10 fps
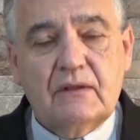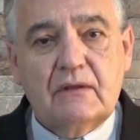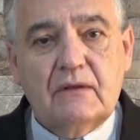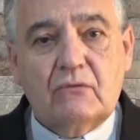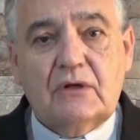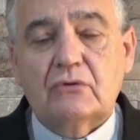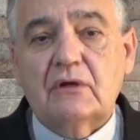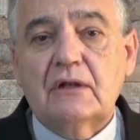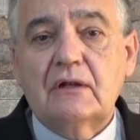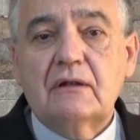and as
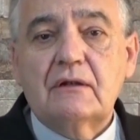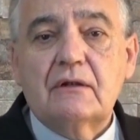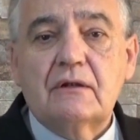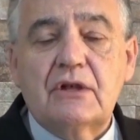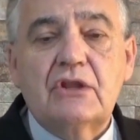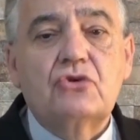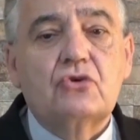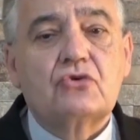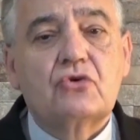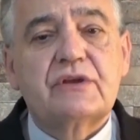society
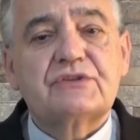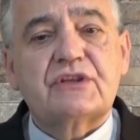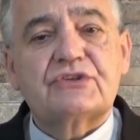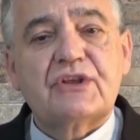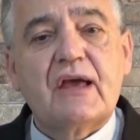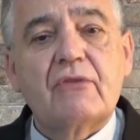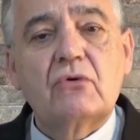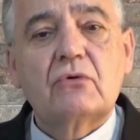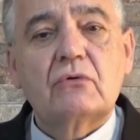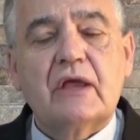has educated
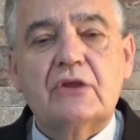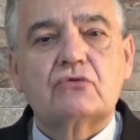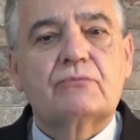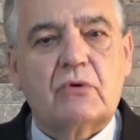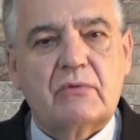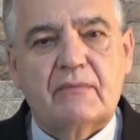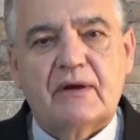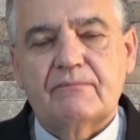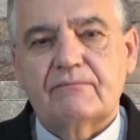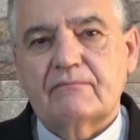us to solve
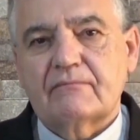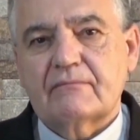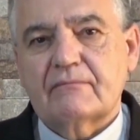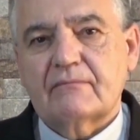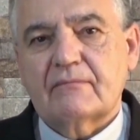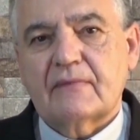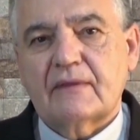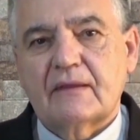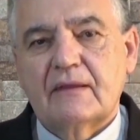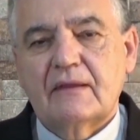problems
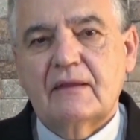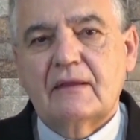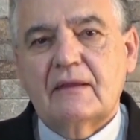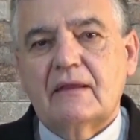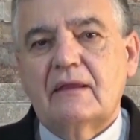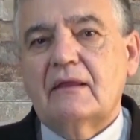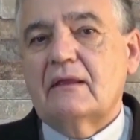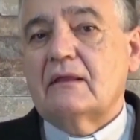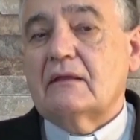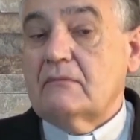by eliminating
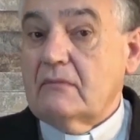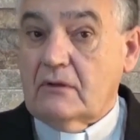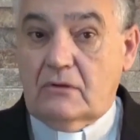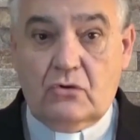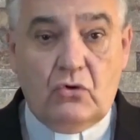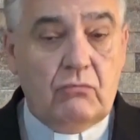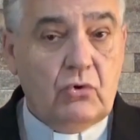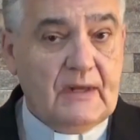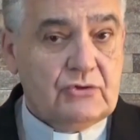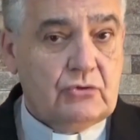them at any
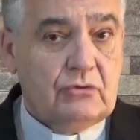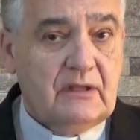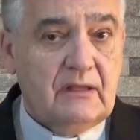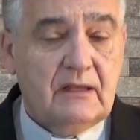price.